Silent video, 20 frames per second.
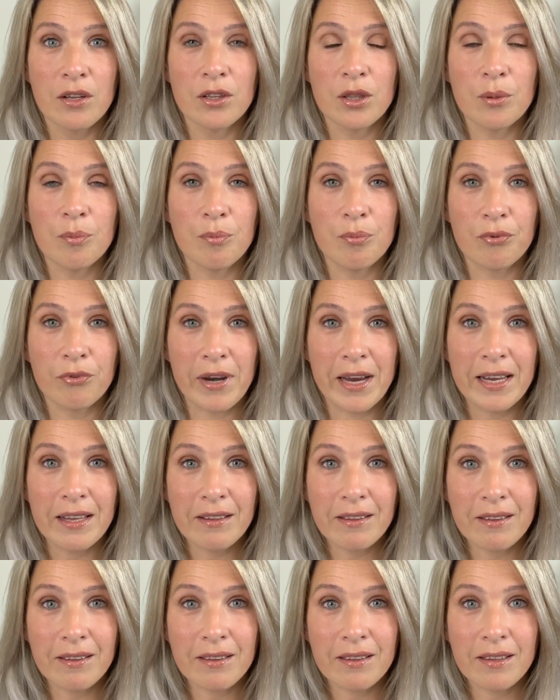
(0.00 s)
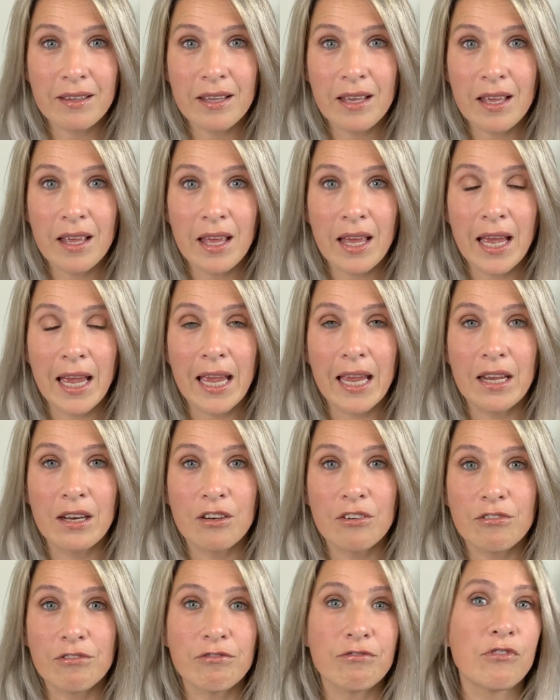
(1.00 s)
the breath,
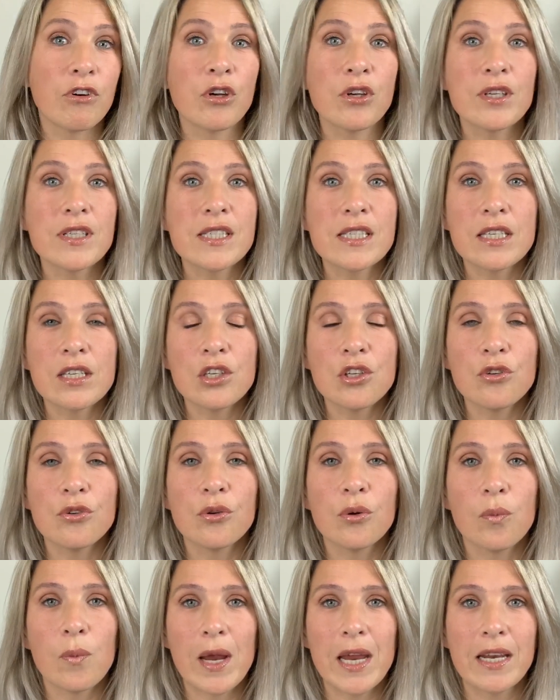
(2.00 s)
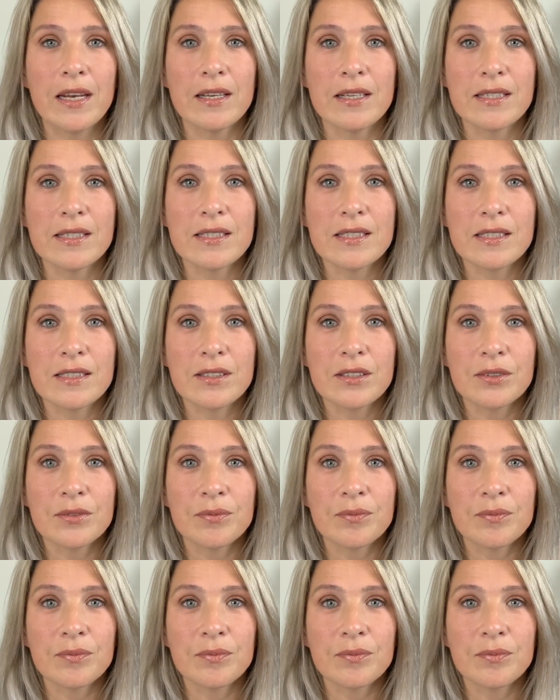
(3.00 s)
and focusing your awareness.